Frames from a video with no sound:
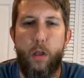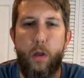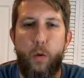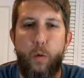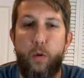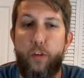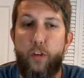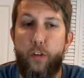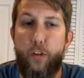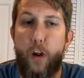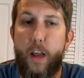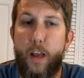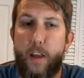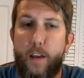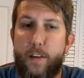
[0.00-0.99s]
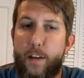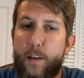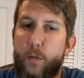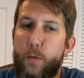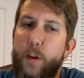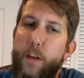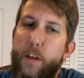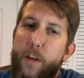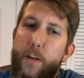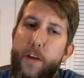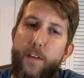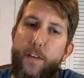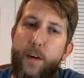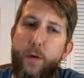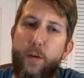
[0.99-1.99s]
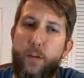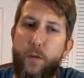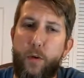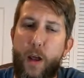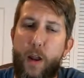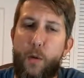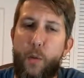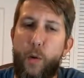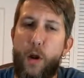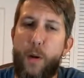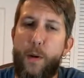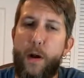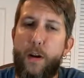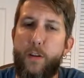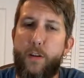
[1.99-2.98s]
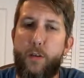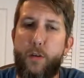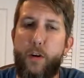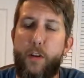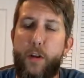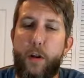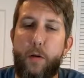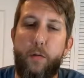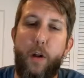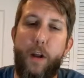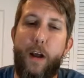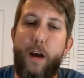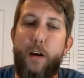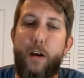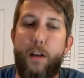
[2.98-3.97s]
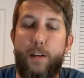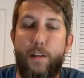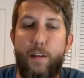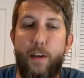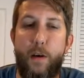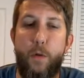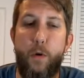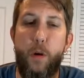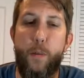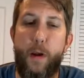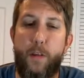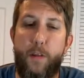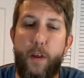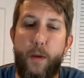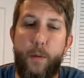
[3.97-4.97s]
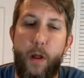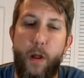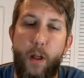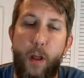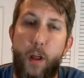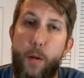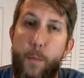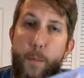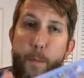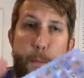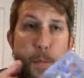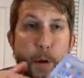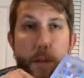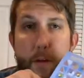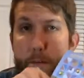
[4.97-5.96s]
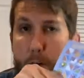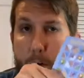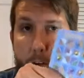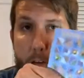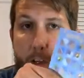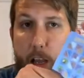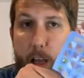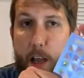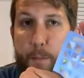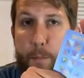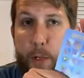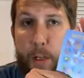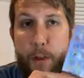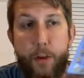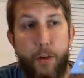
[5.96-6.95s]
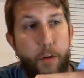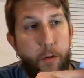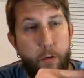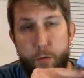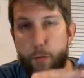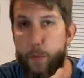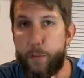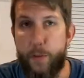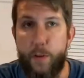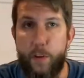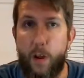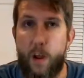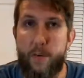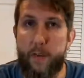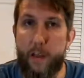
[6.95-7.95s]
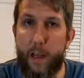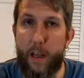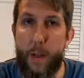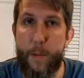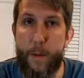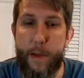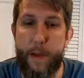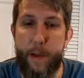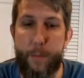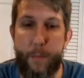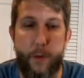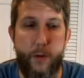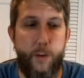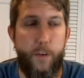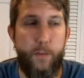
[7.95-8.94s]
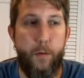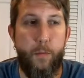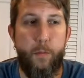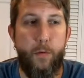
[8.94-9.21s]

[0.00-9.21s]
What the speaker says: Which is great, because that's one of the things I always kind of worry about is, are they going to run out? And I say I worry about them. But the first thing I'm going to do is rip these off and laminate a bunch of them.